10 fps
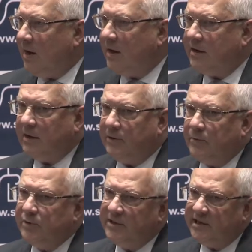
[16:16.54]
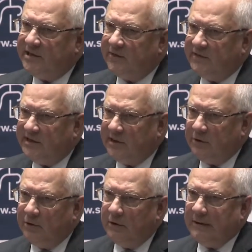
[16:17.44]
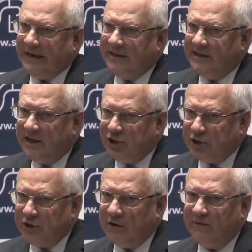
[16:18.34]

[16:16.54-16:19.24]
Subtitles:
And the process of secularization